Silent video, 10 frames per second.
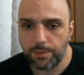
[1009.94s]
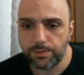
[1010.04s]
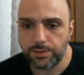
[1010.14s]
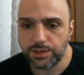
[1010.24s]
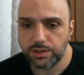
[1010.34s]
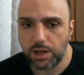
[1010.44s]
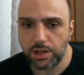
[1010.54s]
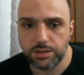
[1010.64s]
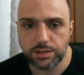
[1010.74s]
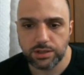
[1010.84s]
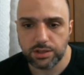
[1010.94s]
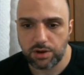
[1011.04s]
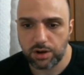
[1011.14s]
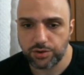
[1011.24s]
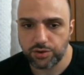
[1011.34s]
Stuns,
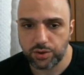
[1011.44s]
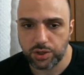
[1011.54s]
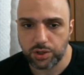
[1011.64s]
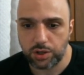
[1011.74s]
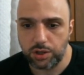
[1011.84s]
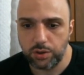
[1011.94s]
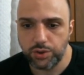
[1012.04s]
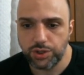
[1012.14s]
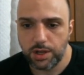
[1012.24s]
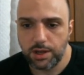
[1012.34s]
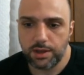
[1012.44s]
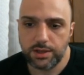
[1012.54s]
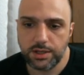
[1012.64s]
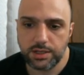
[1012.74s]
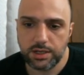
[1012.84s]
crowd controls are huge.
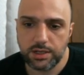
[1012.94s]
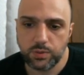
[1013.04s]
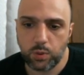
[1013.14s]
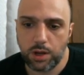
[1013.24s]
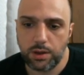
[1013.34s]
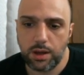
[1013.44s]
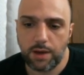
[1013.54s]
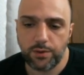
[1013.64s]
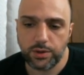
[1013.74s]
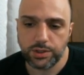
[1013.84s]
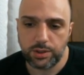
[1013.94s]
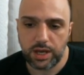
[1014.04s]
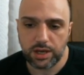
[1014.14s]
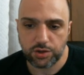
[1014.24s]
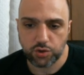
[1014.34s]
This is one. Unfortunately, you can't
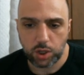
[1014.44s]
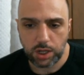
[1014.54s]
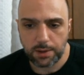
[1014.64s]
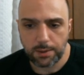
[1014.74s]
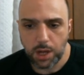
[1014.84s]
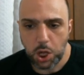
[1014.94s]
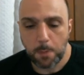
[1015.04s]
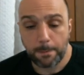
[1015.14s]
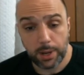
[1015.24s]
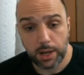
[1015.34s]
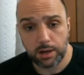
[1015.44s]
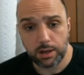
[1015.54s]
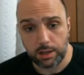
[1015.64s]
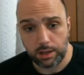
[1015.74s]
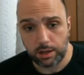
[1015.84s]
control it, but
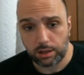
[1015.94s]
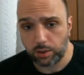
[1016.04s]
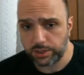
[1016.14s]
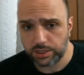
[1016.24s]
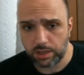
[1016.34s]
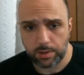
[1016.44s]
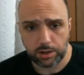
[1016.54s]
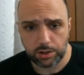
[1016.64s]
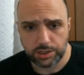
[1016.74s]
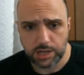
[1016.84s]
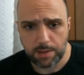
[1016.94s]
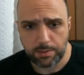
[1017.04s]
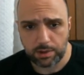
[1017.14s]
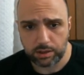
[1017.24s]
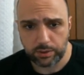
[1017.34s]
it'll always come at a good time.
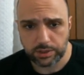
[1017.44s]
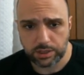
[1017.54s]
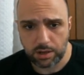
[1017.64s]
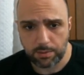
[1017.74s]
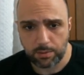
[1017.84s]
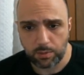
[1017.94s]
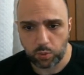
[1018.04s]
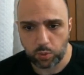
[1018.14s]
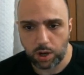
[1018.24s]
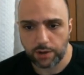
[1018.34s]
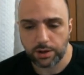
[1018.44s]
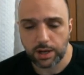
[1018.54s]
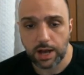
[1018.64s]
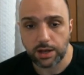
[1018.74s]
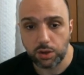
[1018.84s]
It'll always come on the
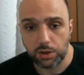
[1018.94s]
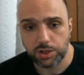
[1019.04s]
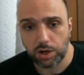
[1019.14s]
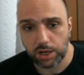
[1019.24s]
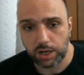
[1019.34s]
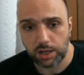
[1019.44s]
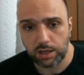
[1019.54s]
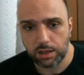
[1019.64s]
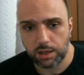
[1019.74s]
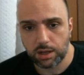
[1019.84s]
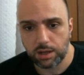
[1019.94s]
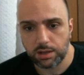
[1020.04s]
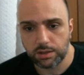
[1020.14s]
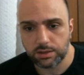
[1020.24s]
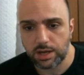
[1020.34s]
guy you're targeting,
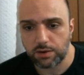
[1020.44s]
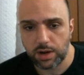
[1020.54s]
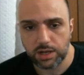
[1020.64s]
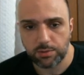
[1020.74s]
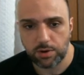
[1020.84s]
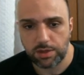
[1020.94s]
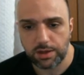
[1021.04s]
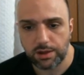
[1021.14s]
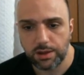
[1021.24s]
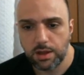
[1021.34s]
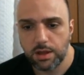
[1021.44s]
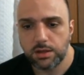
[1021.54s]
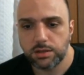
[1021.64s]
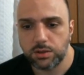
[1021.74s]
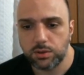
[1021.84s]
not random or anything.
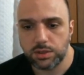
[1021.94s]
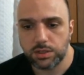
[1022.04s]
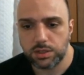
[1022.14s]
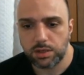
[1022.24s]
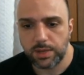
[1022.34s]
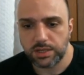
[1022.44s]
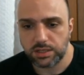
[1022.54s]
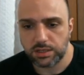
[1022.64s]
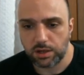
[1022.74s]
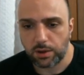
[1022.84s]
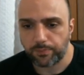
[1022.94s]
So this is an amazing skill.